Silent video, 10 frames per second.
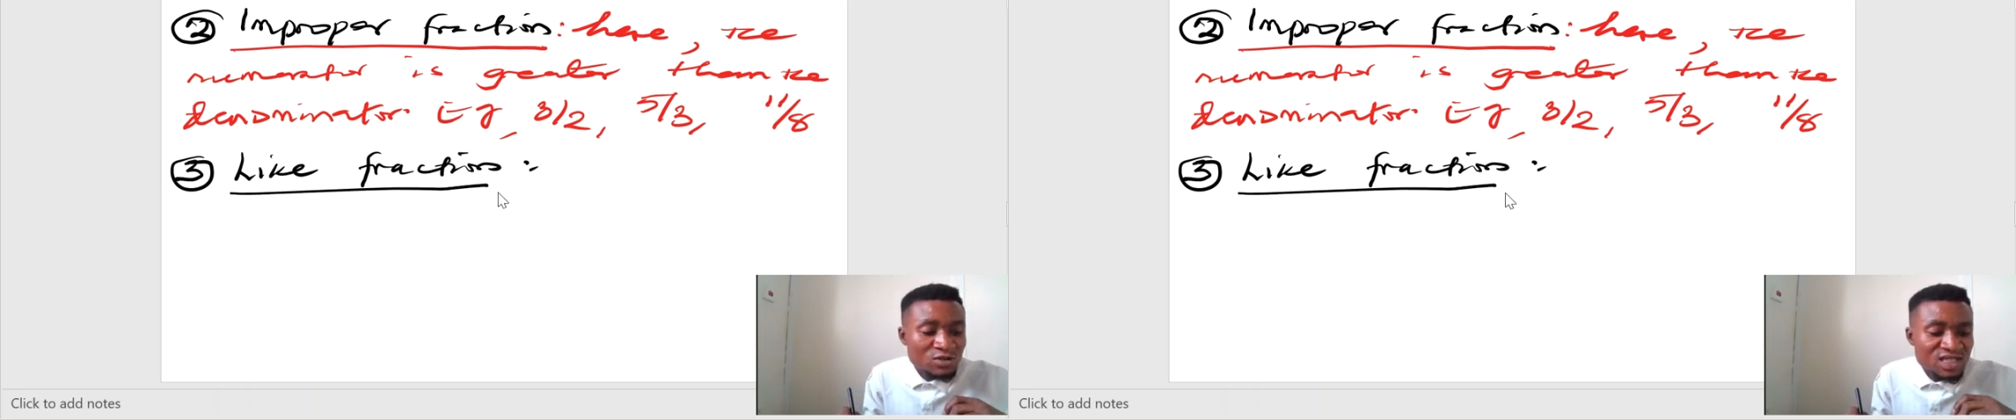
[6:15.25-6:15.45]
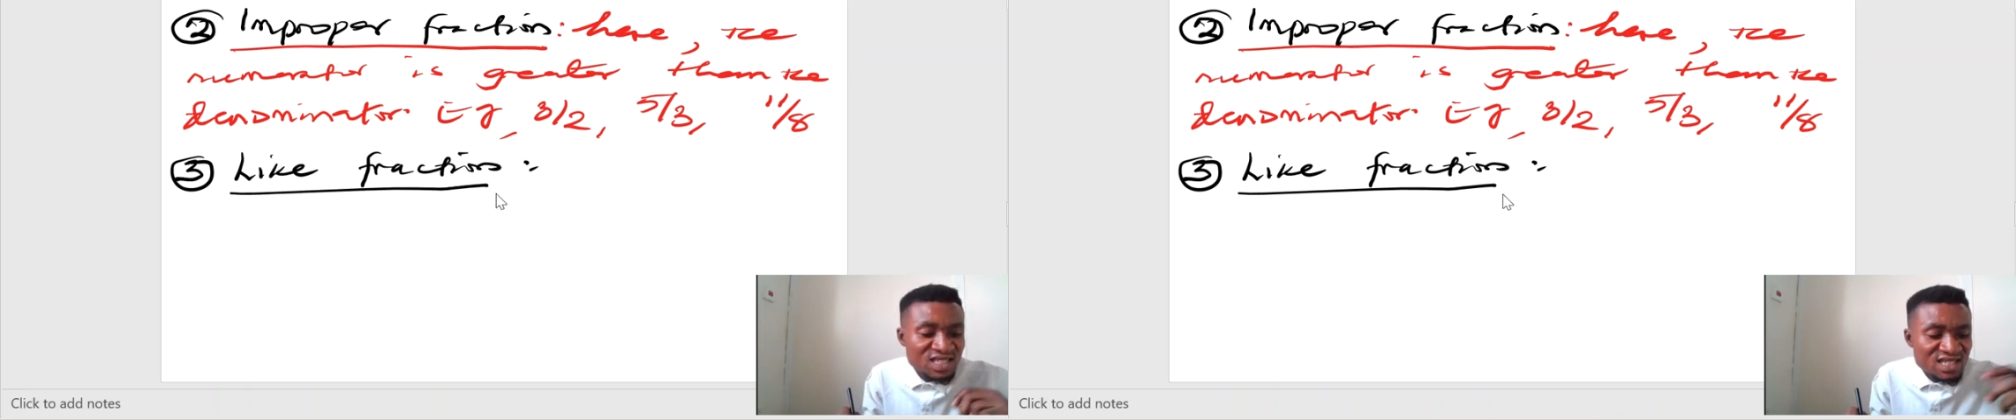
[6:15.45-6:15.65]

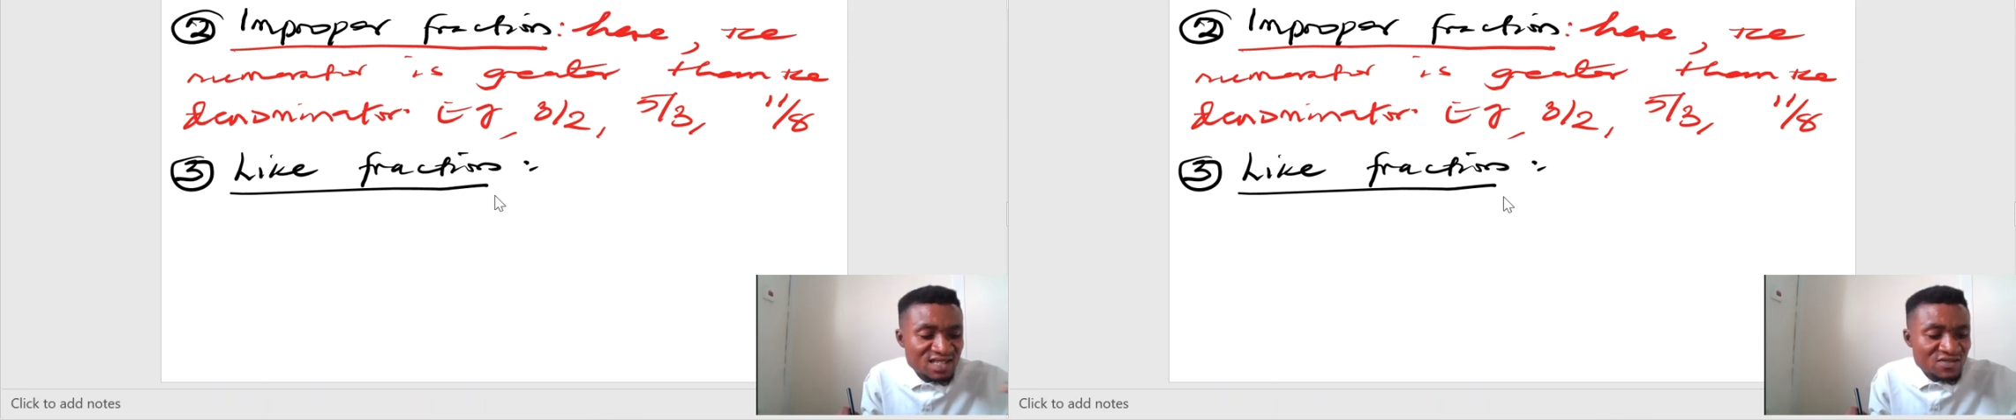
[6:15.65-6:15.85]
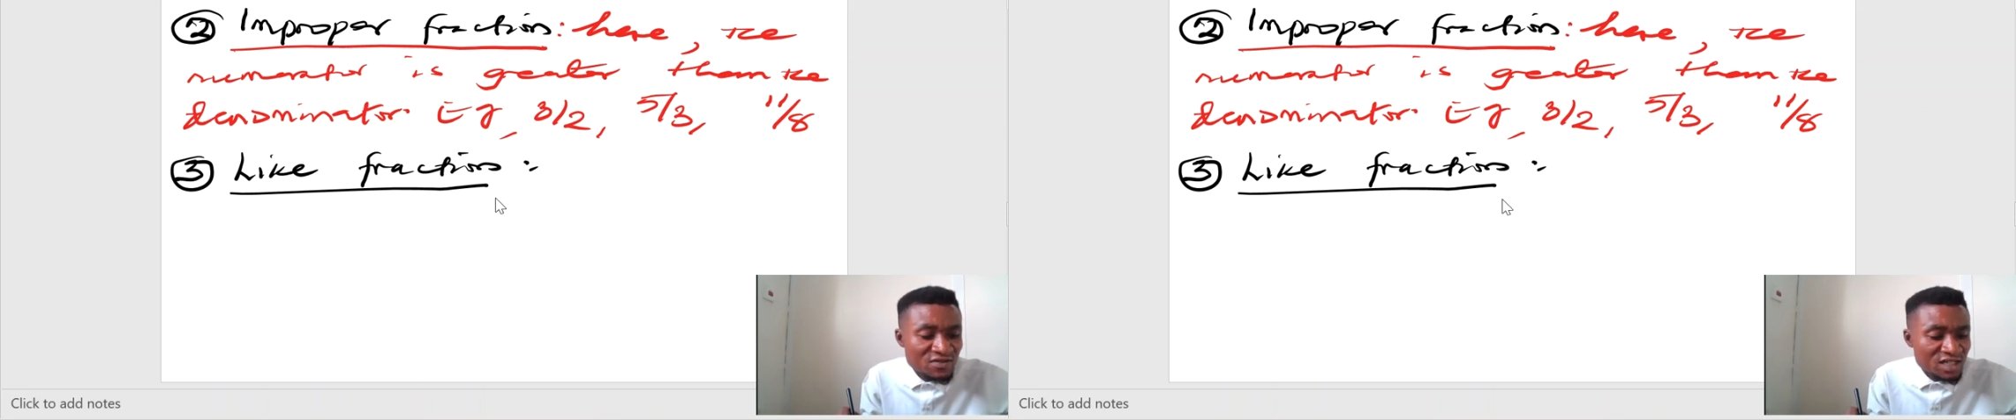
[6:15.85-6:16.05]
in
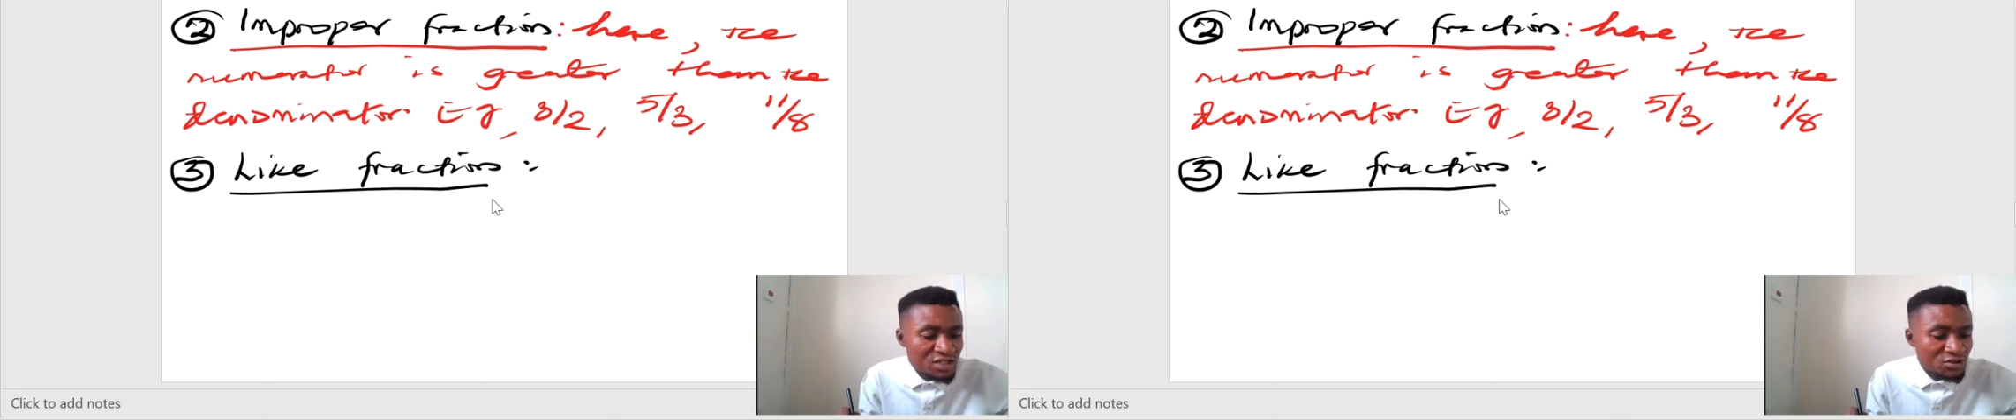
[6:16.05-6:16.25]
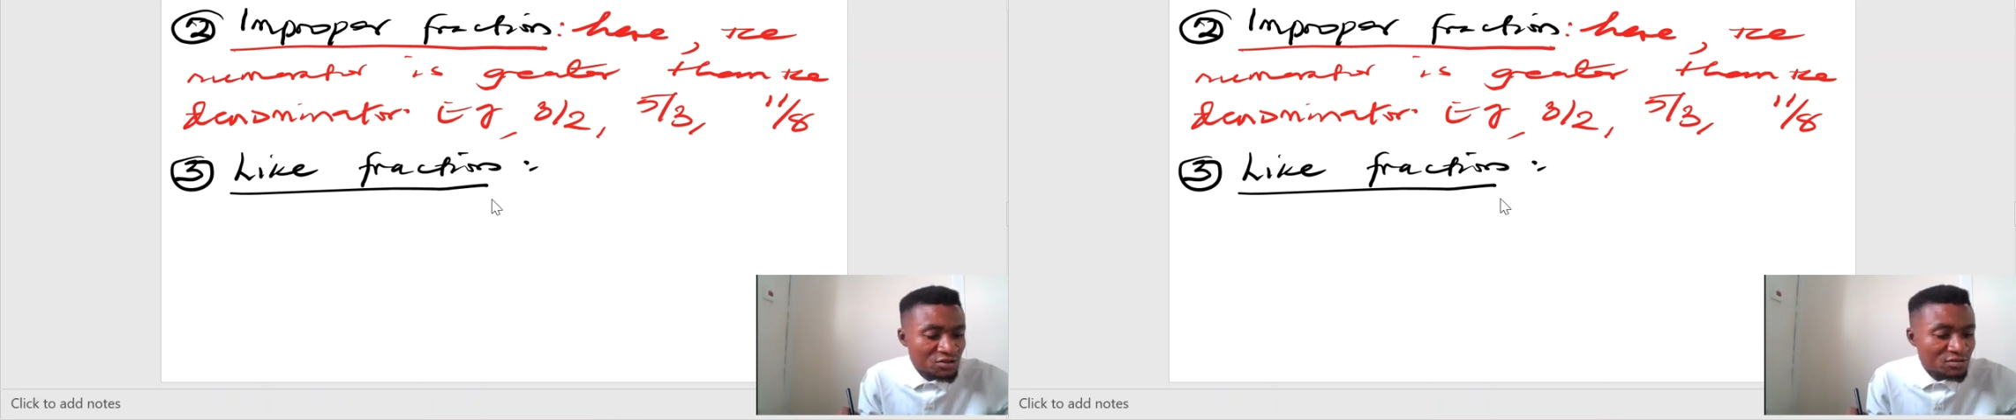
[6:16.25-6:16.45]
this
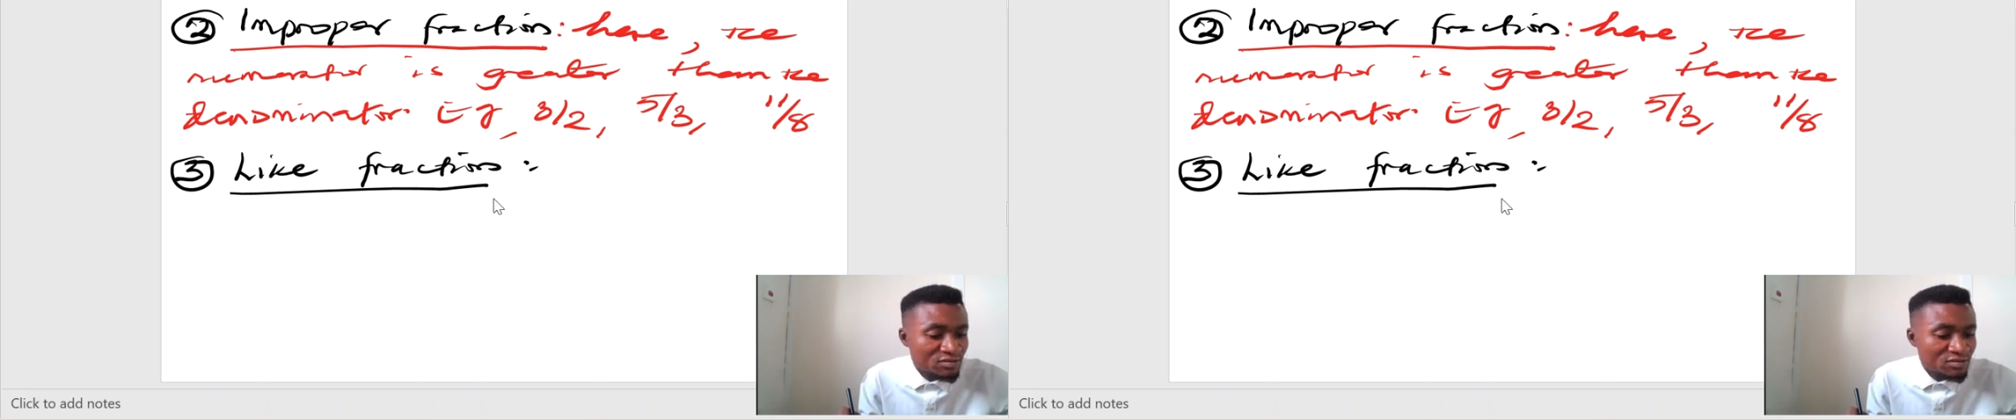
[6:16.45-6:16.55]
fraction,